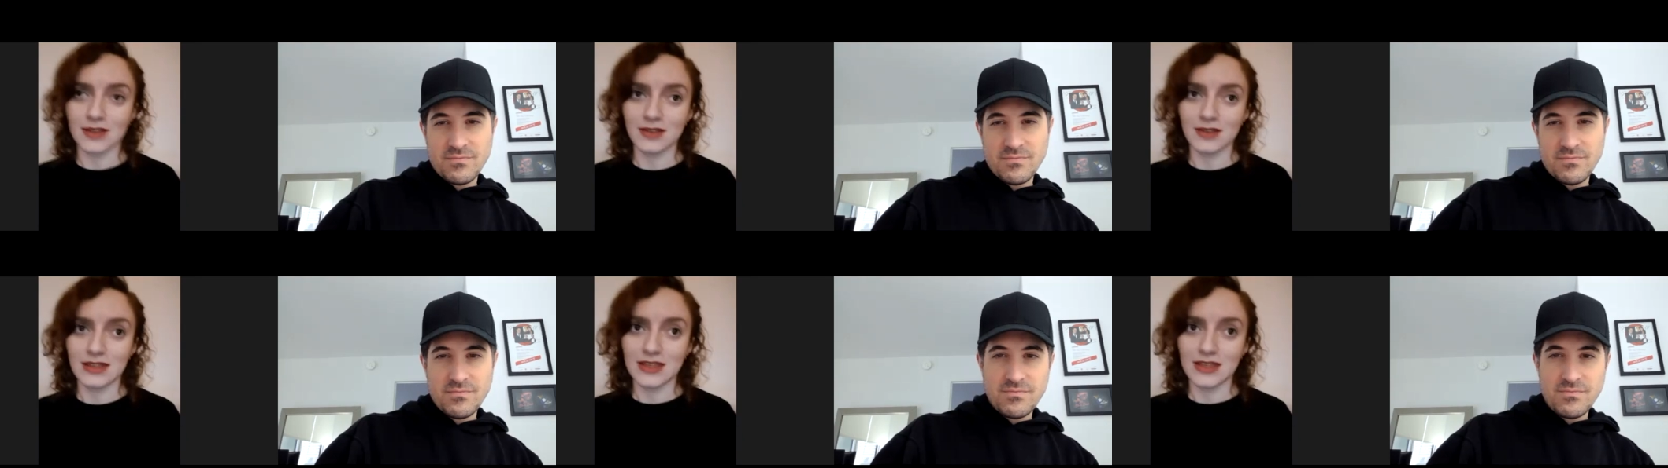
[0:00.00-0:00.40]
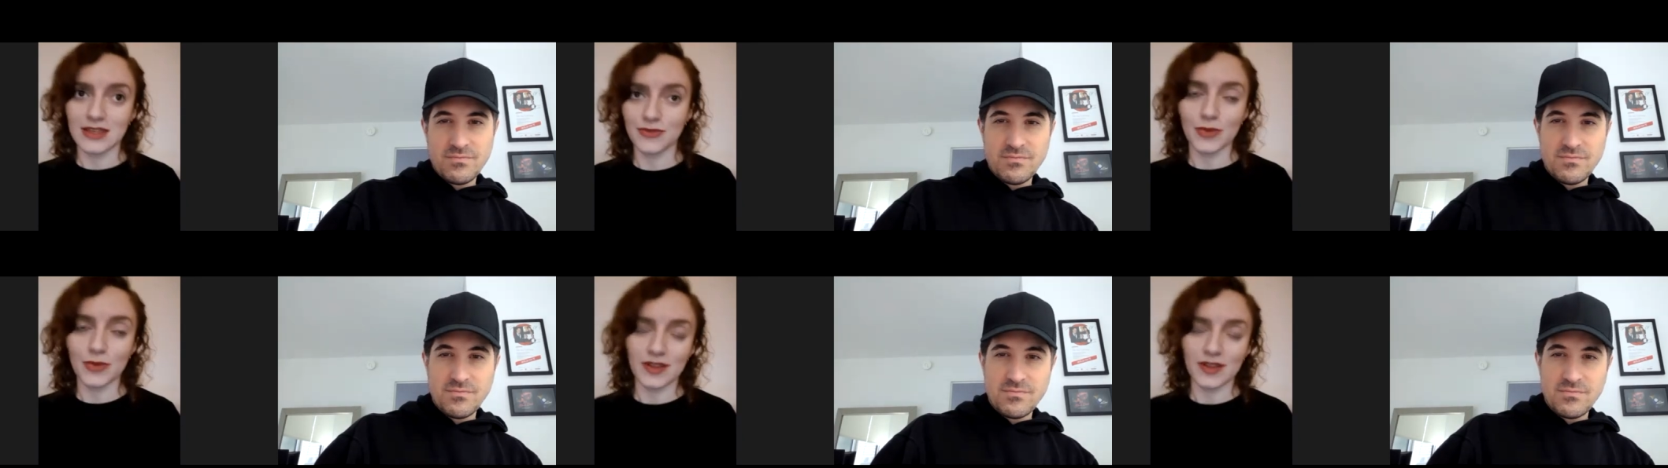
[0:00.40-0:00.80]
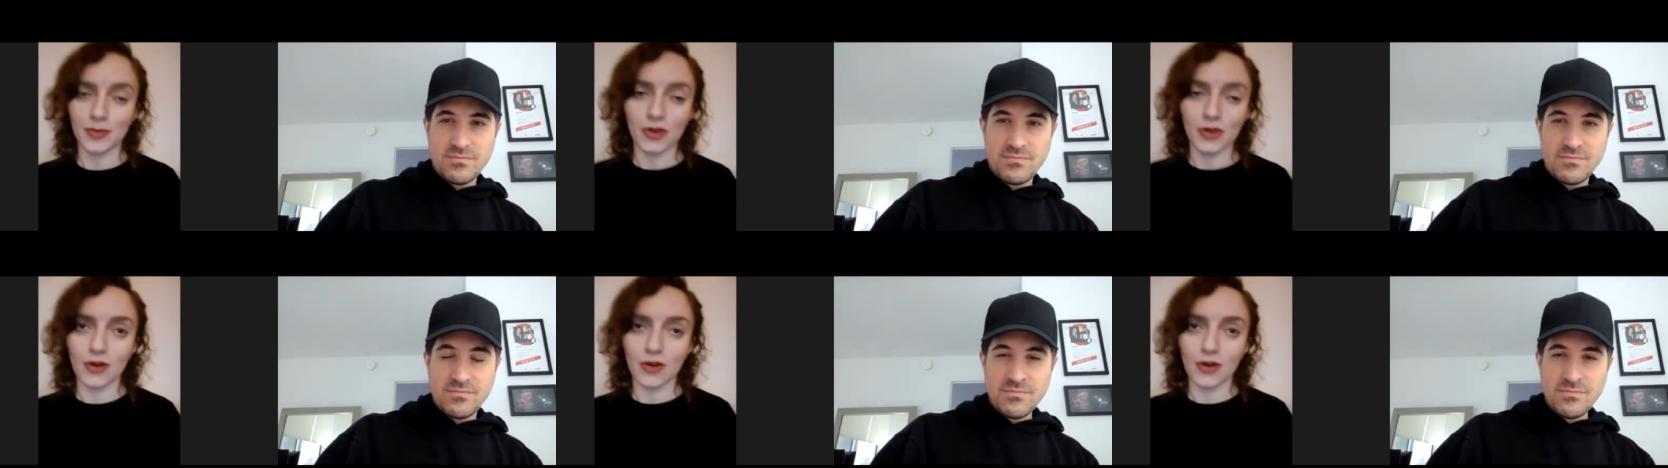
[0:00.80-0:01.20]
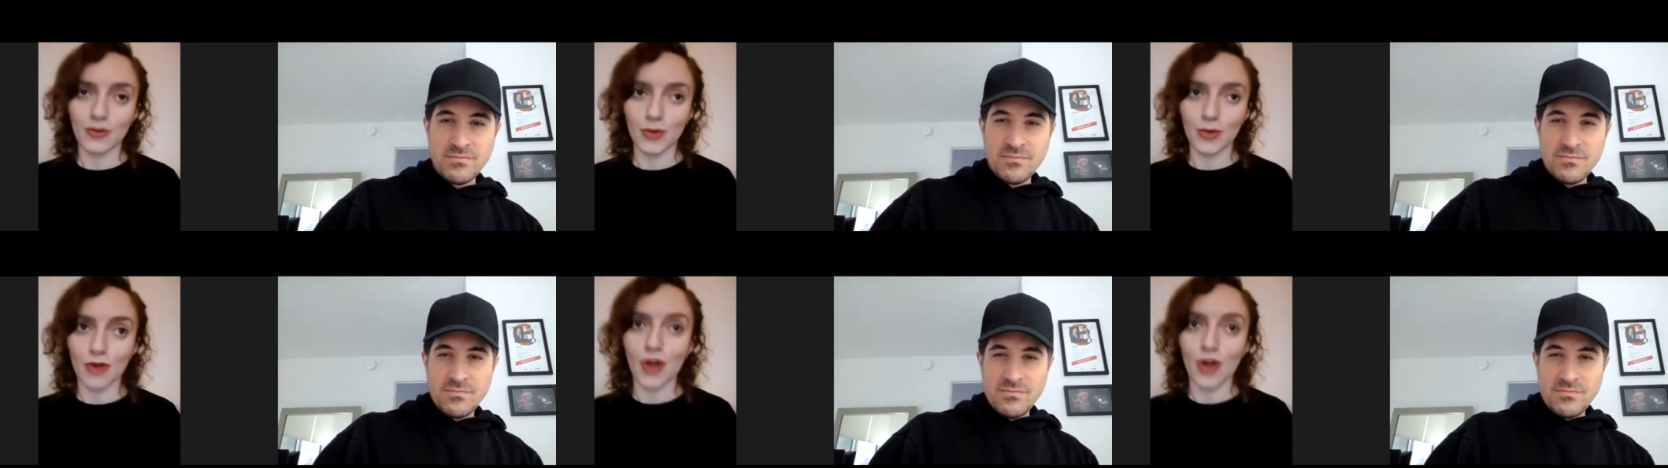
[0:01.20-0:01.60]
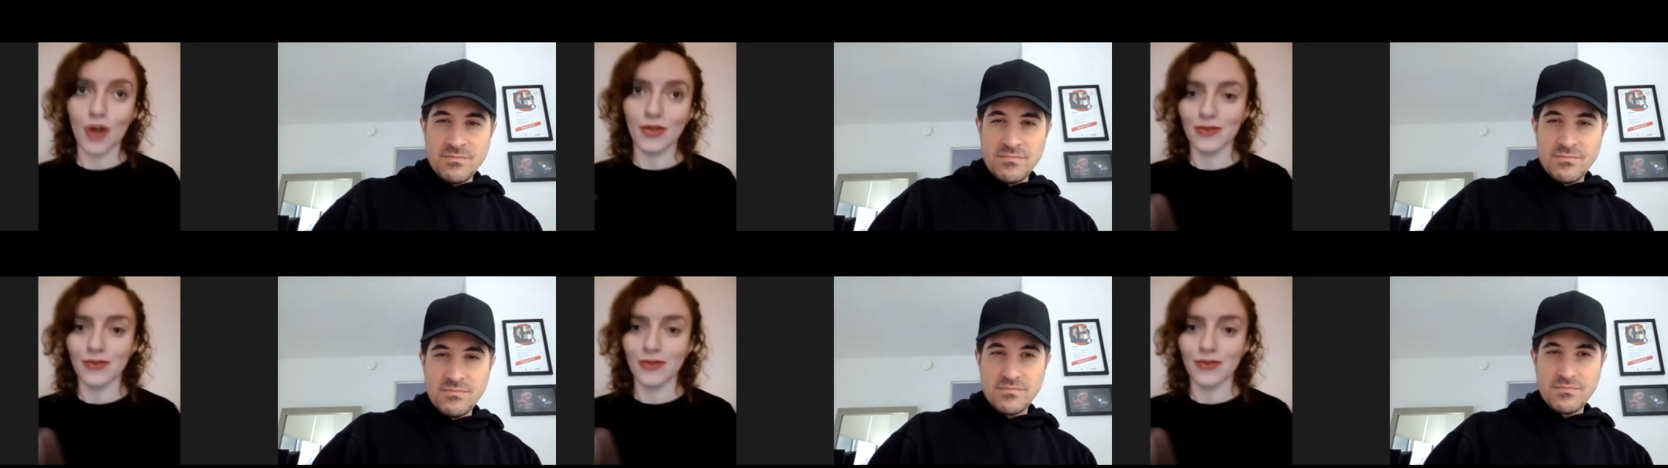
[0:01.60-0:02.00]
Speaker 1: in different ways but we're
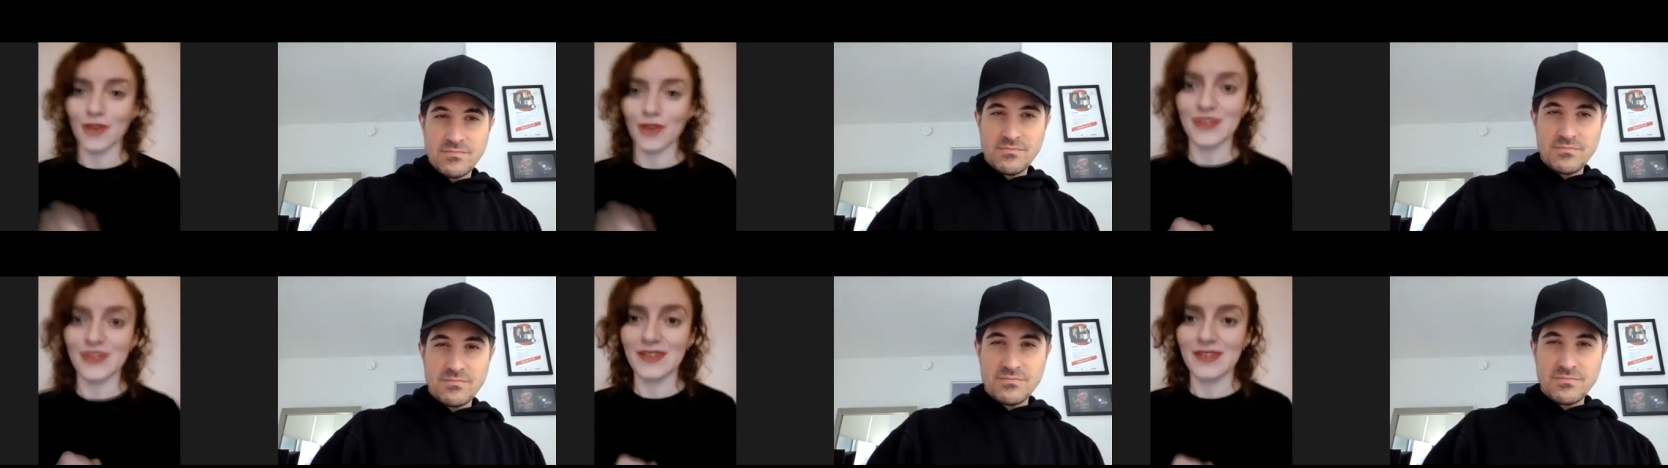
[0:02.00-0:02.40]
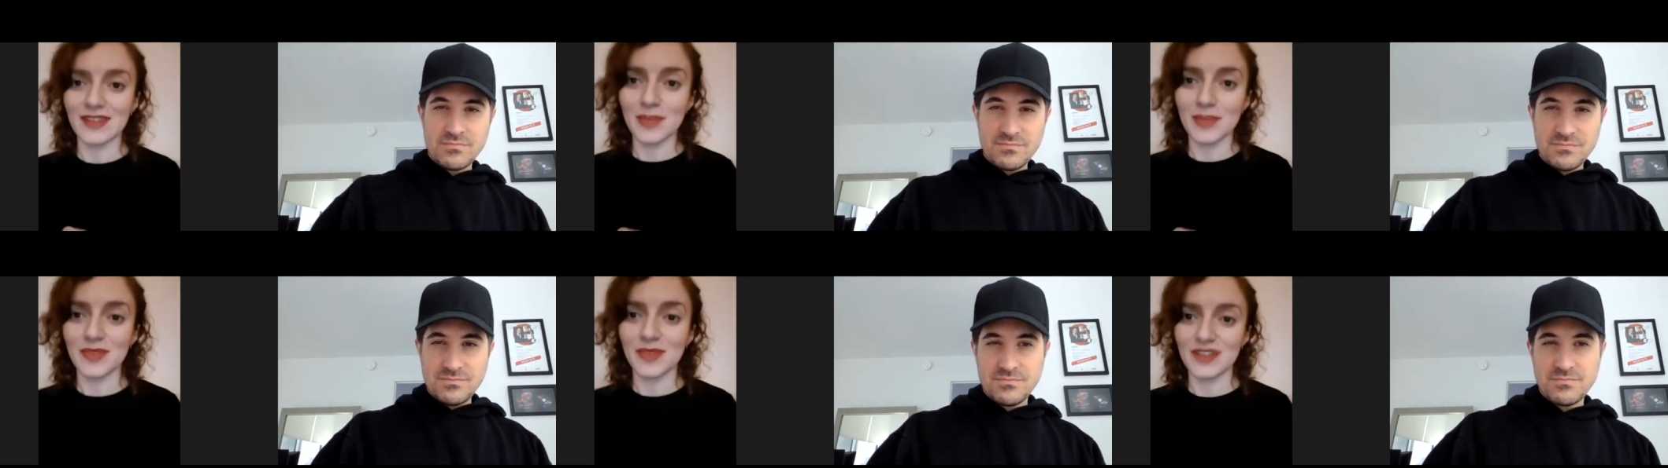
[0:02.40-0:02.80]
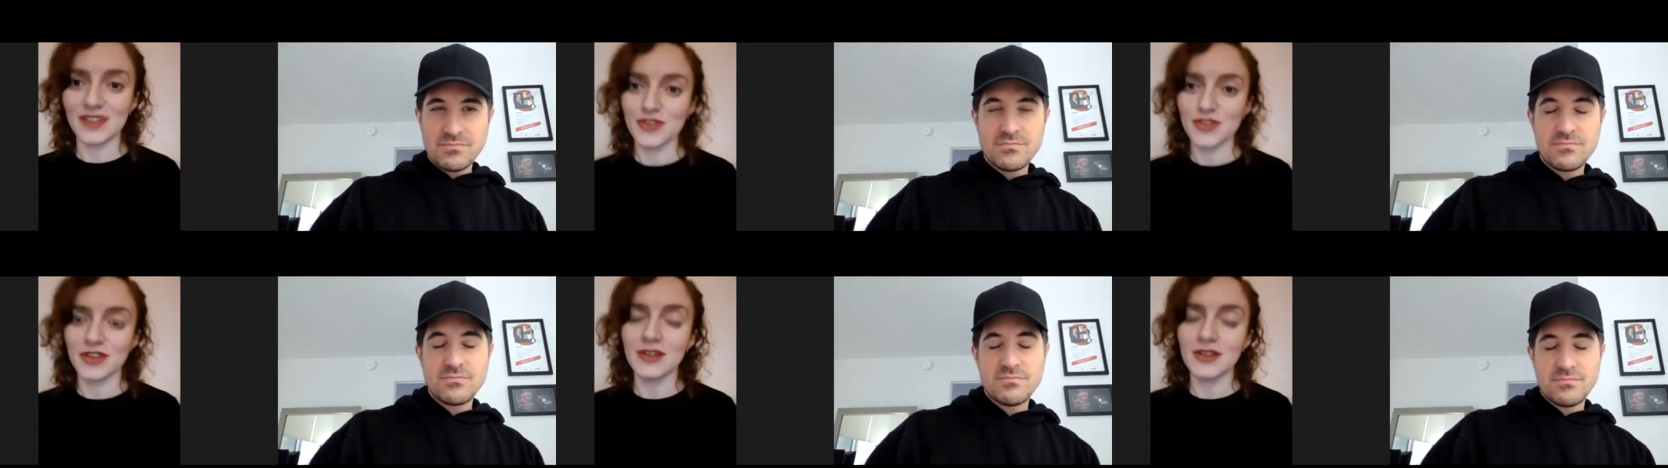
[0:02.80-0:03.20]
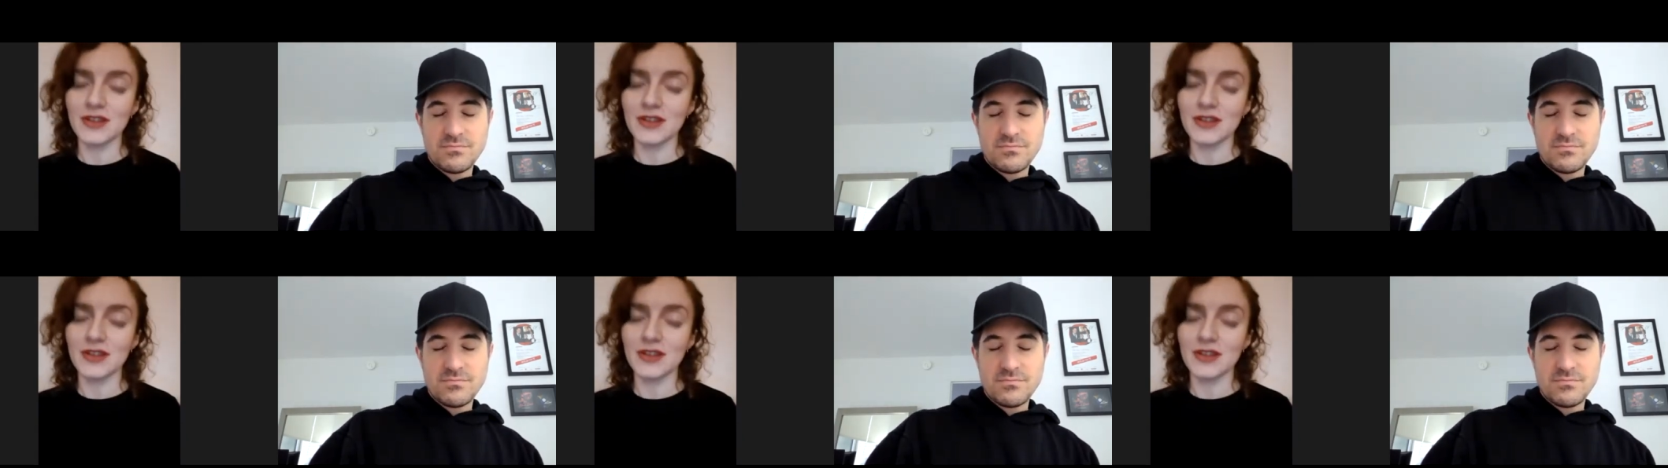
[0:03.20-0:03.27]
all sort of in the same position